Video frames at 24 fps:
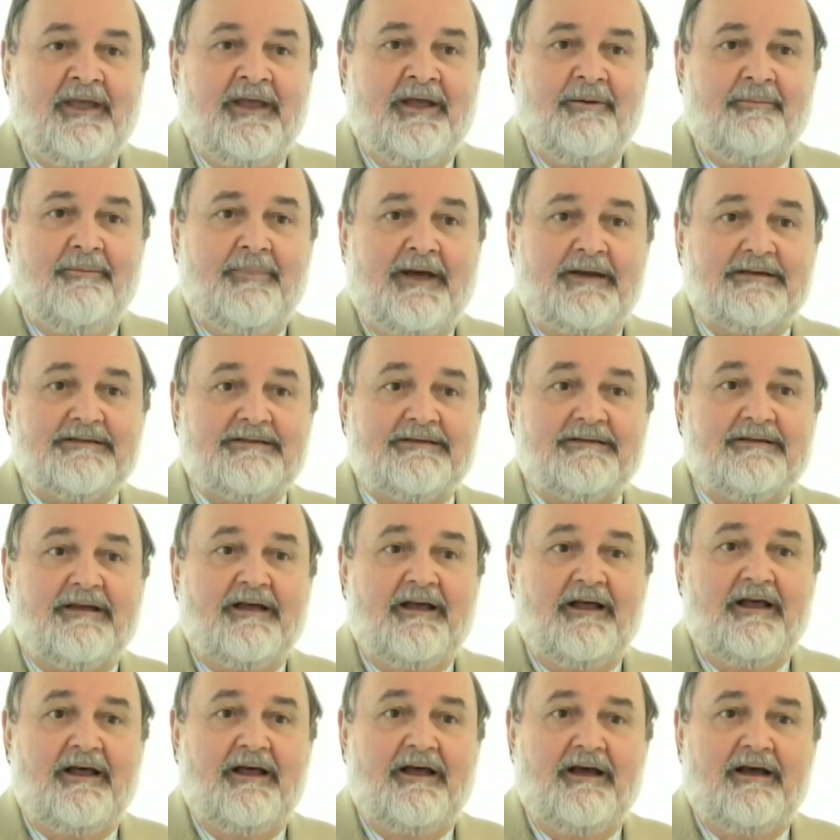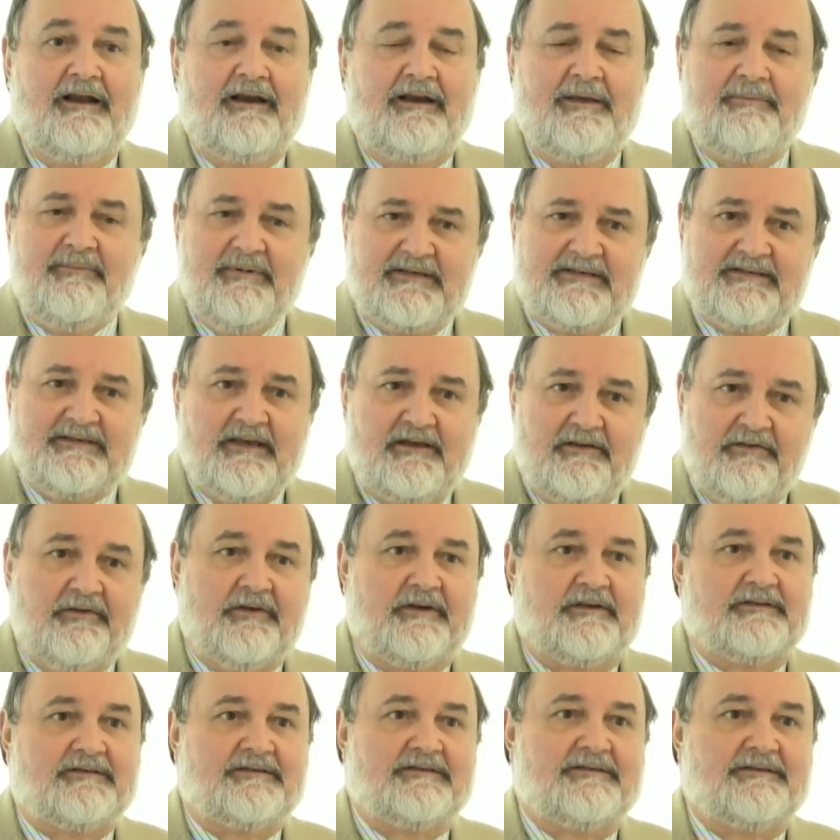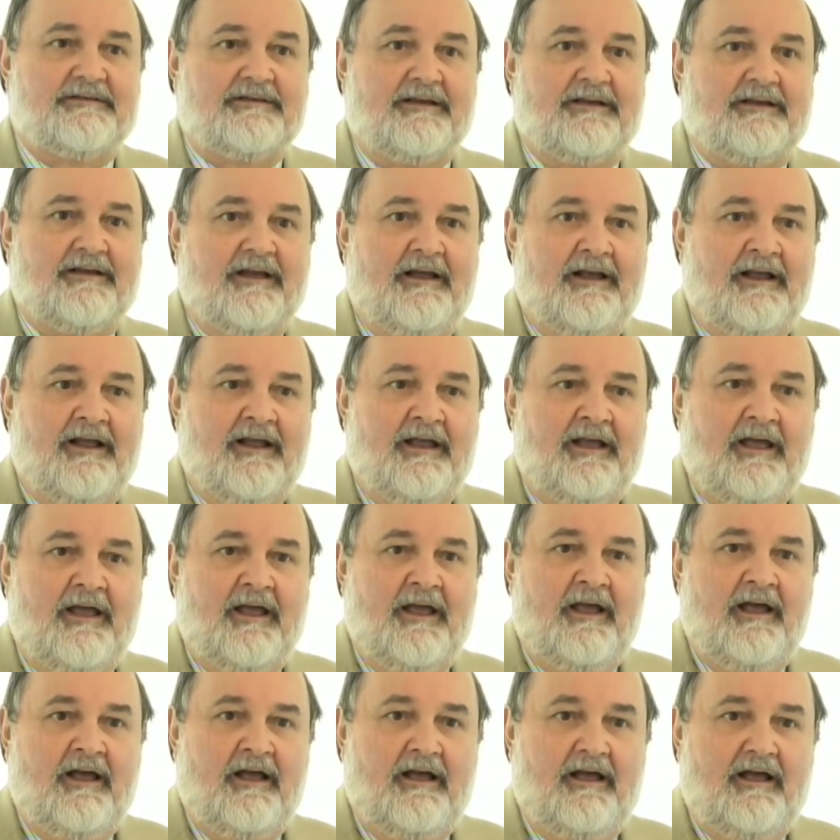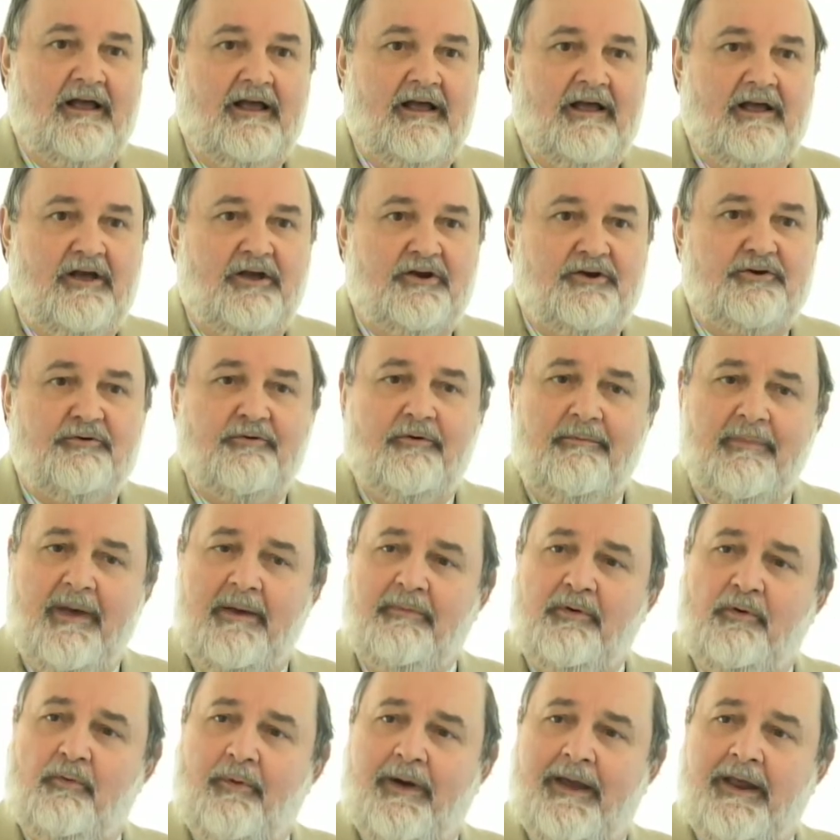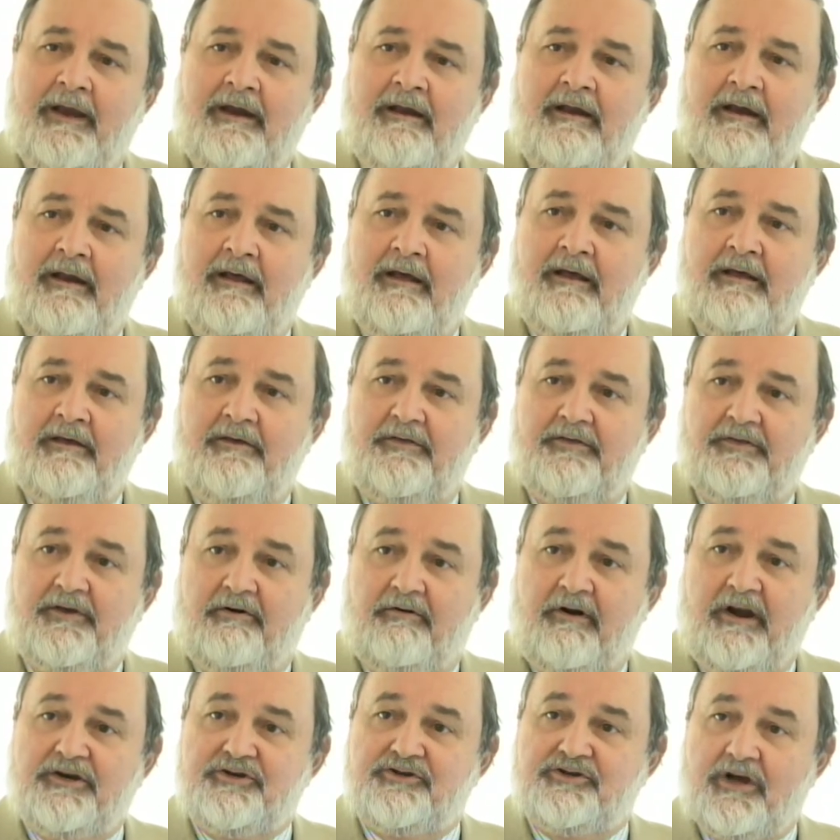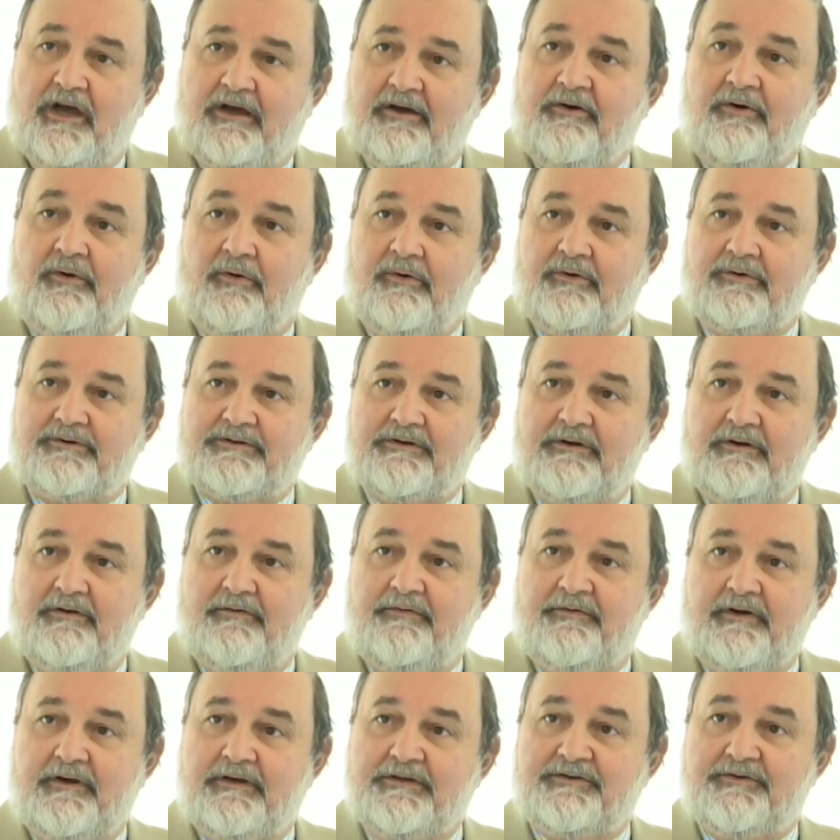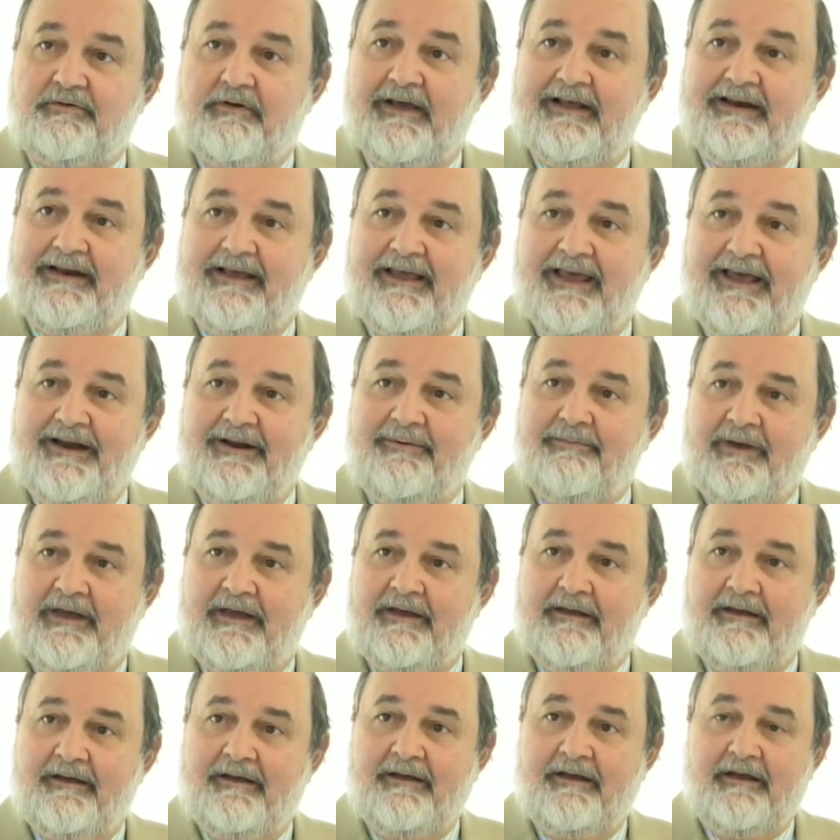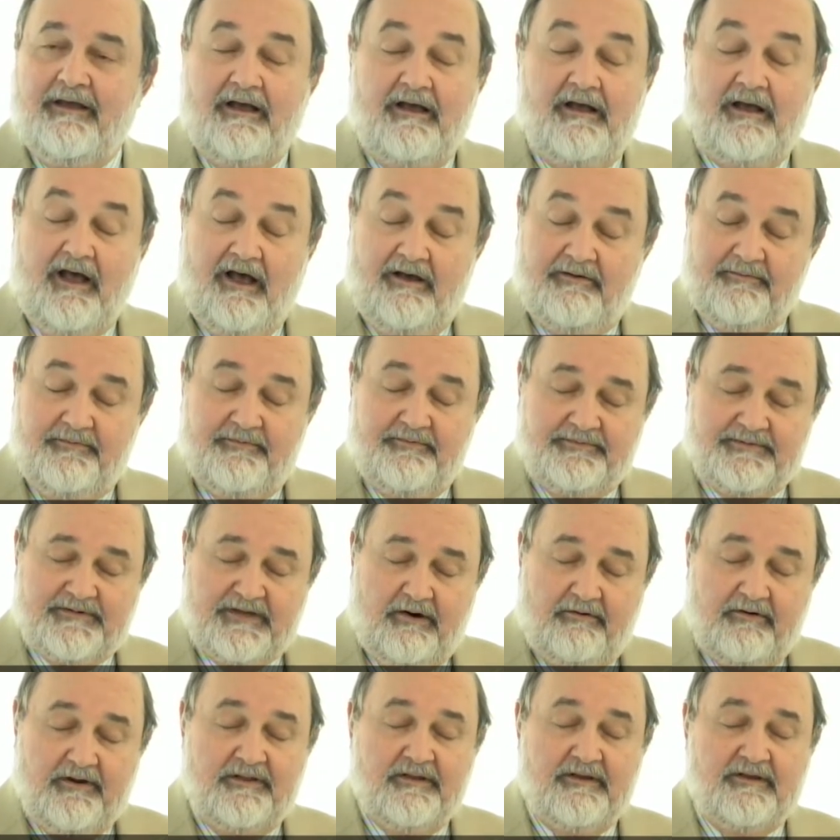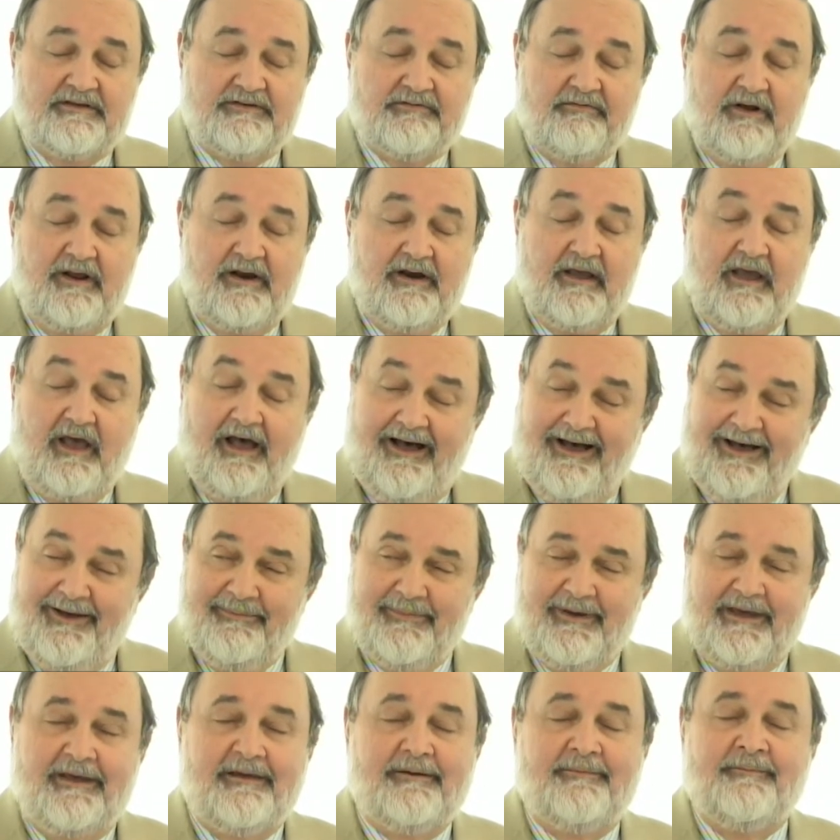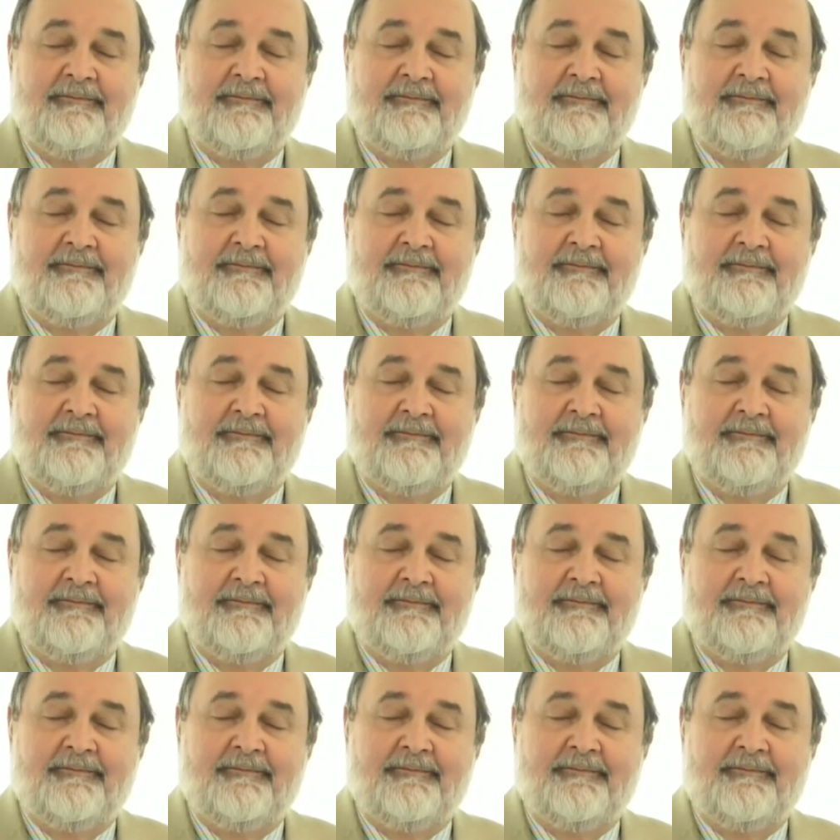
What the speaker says: But let me say this. You remember when the great juggernaut of the Israeli the Israeli army